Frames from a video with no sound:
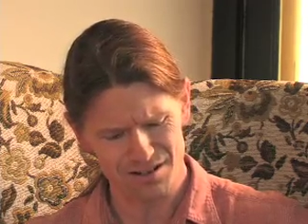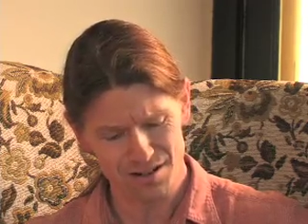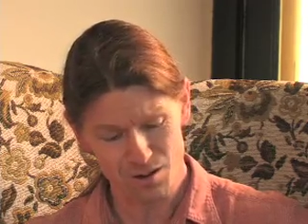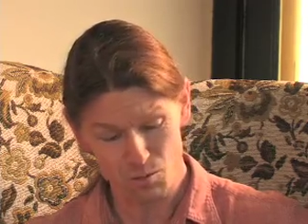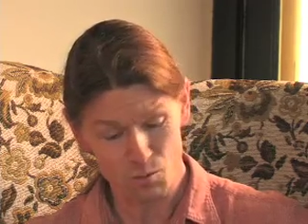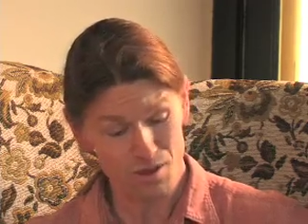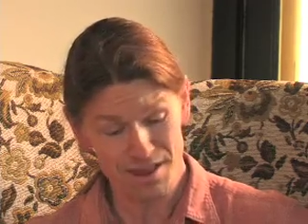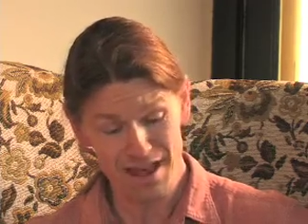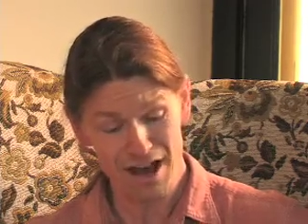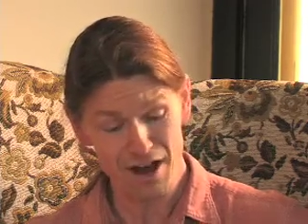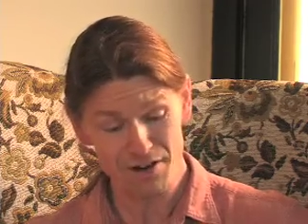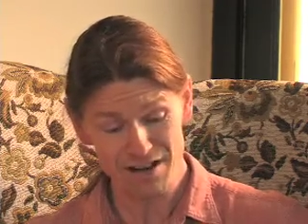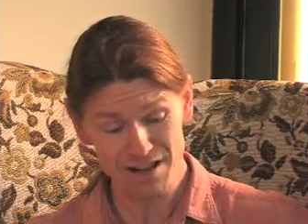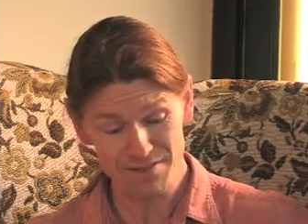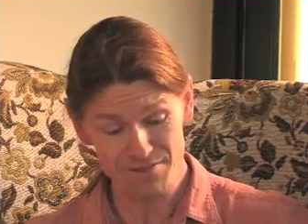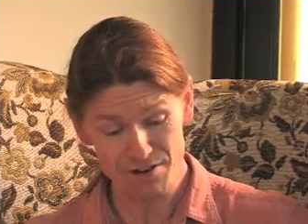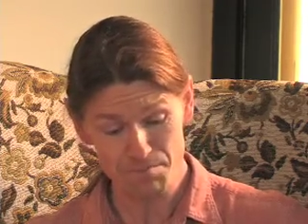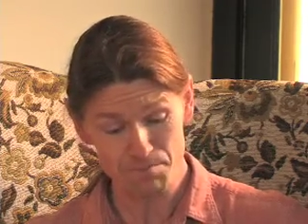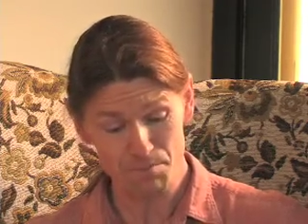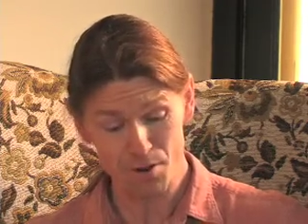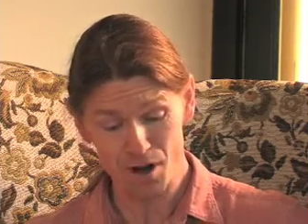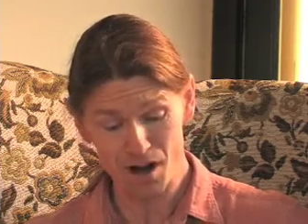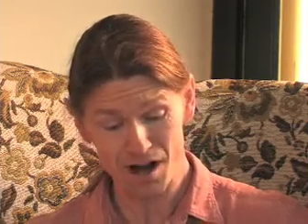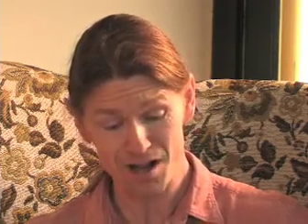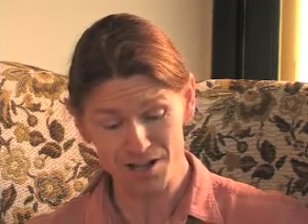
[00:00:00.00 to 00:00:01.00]
Without
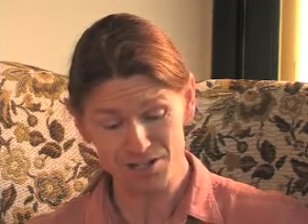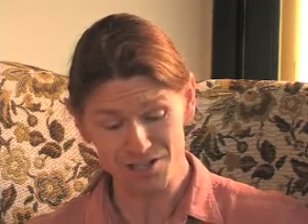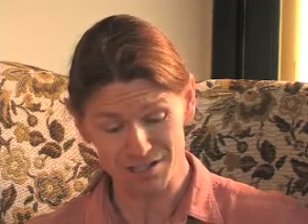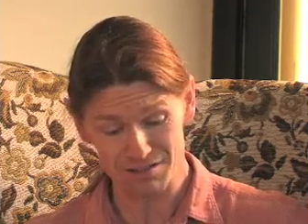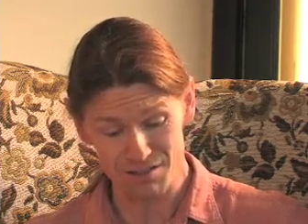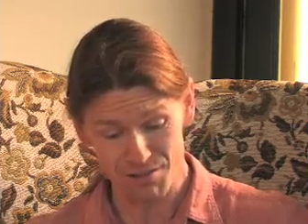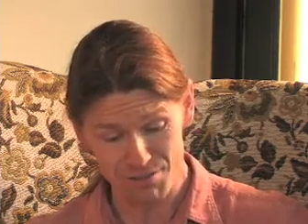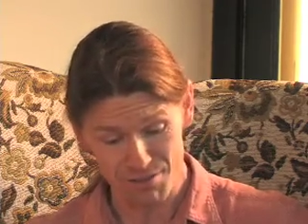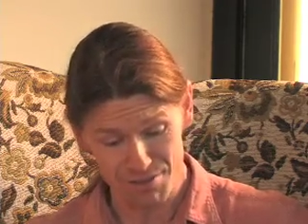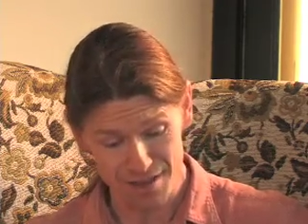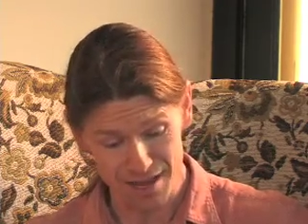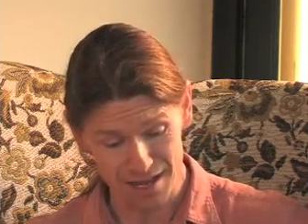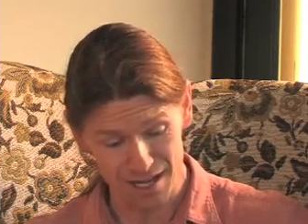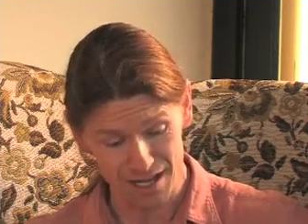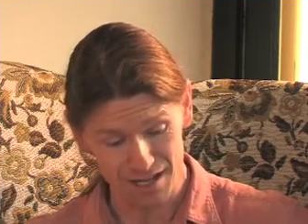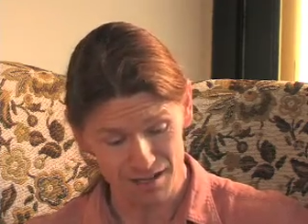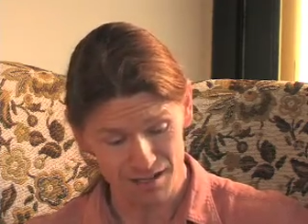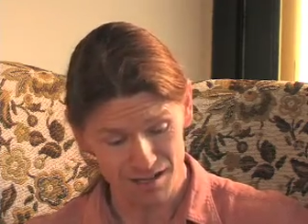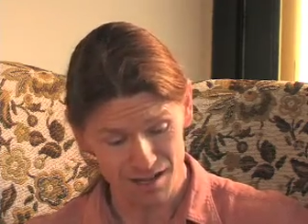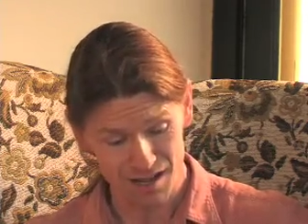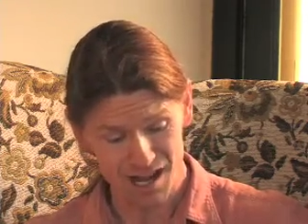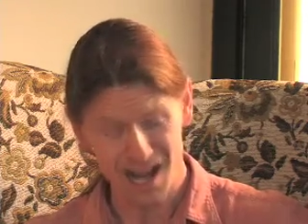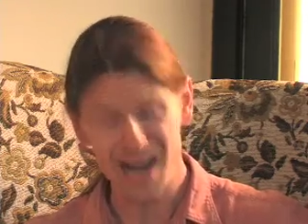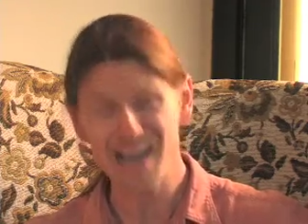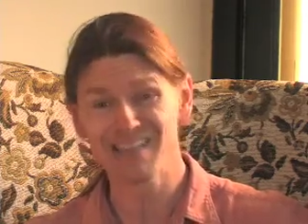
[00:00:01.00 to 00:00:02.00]
even pausing to think,
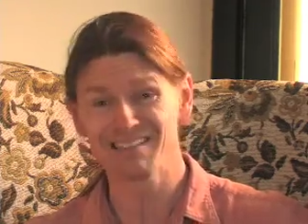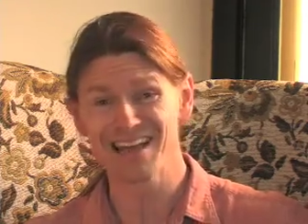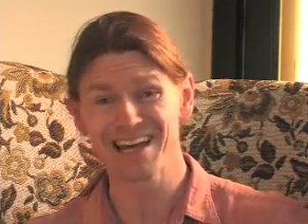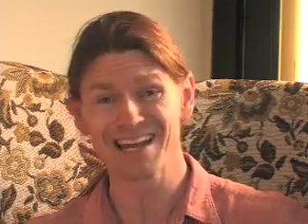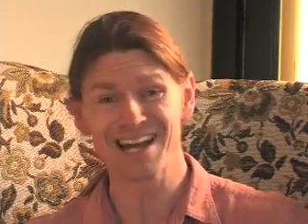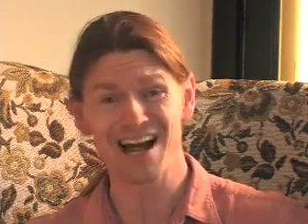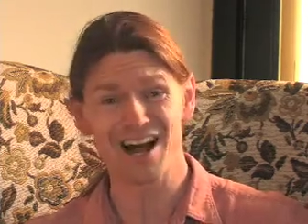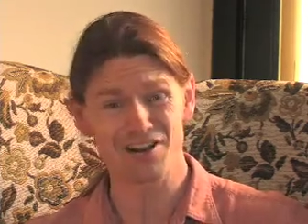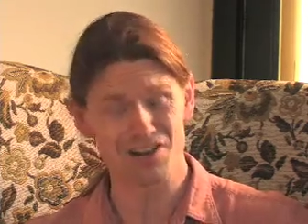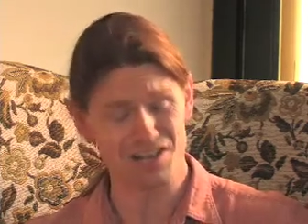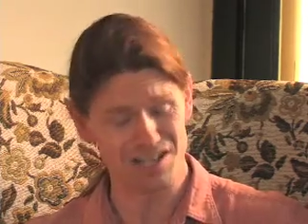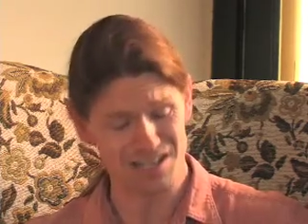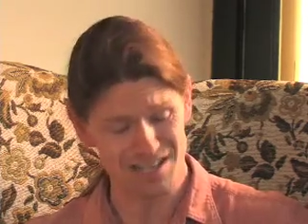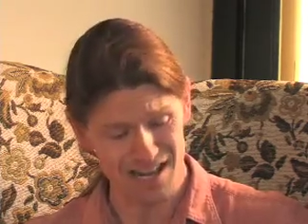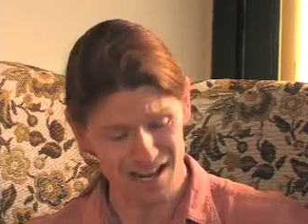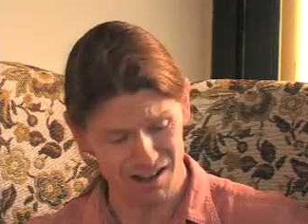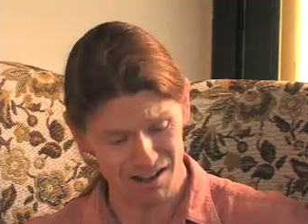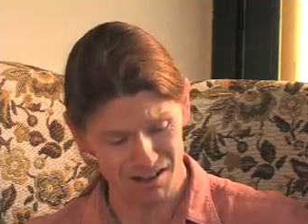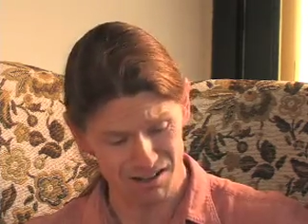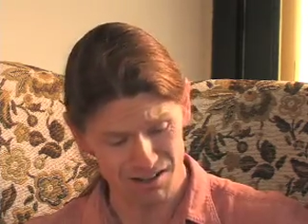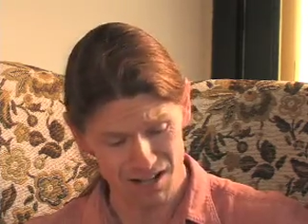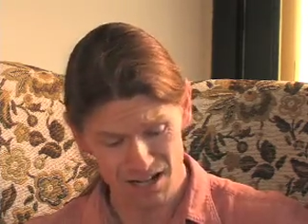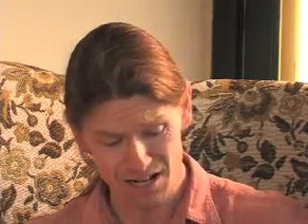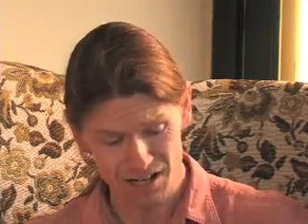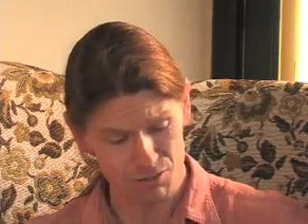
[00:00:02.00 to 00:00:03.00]
I let out a
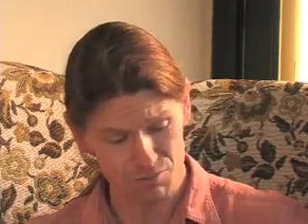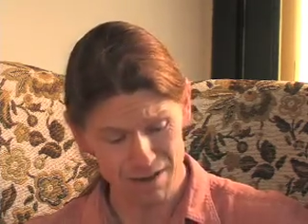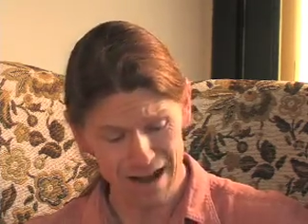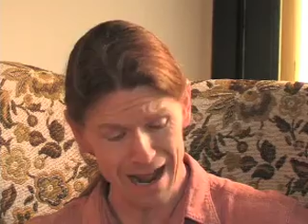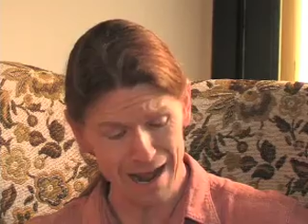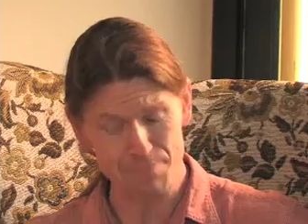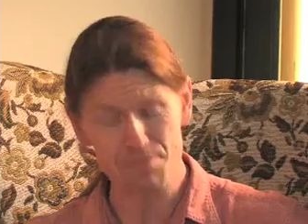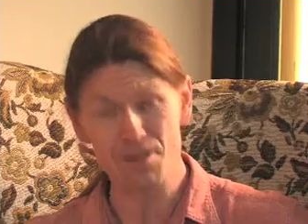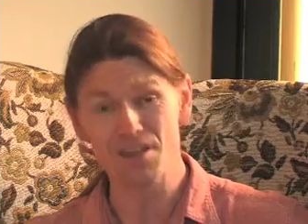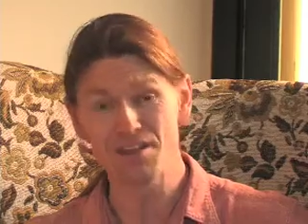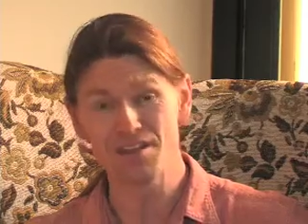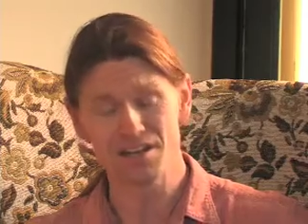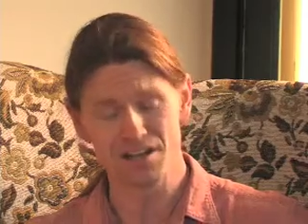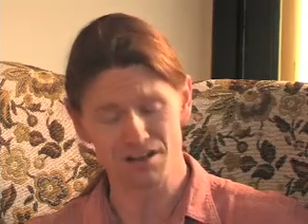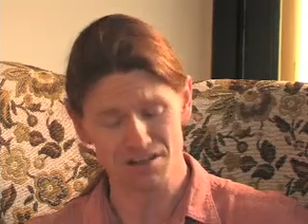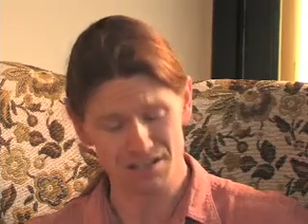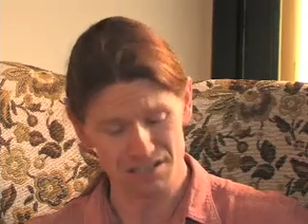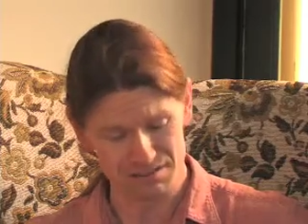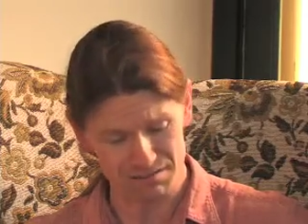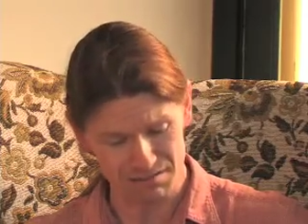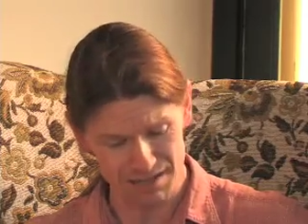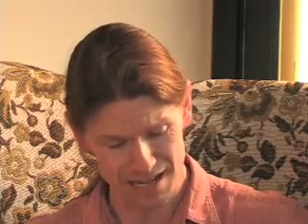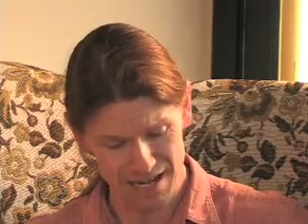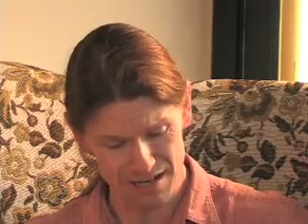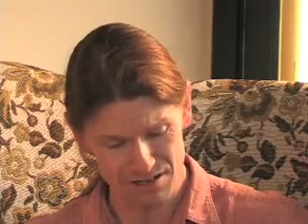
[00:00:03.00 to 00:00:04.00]
yell, grabbed the
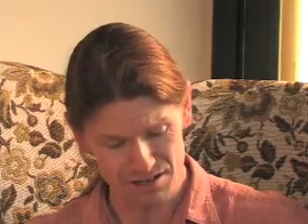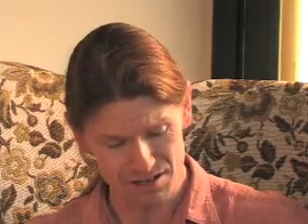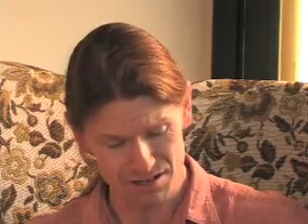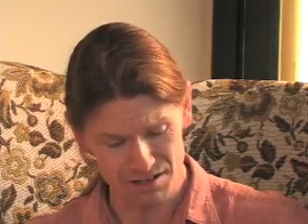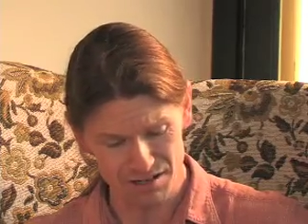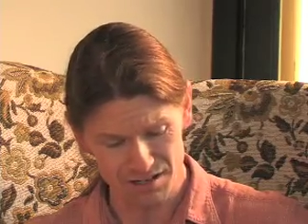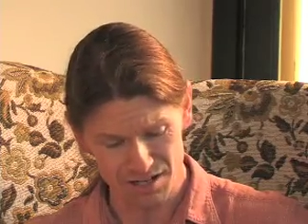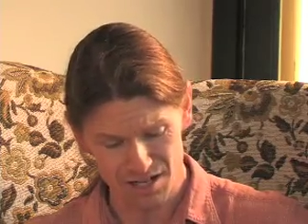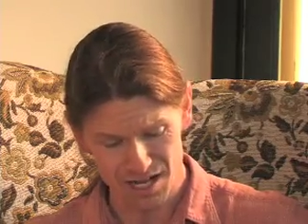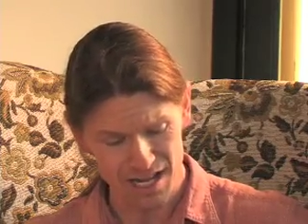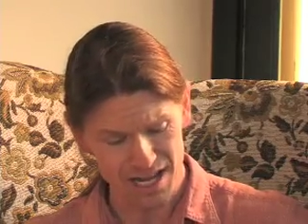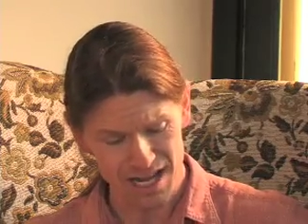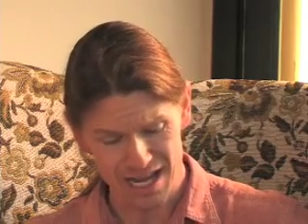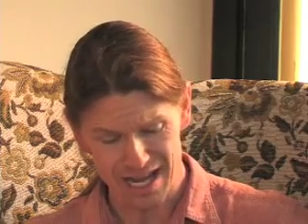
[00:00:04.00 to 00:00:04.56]
nearest lantern,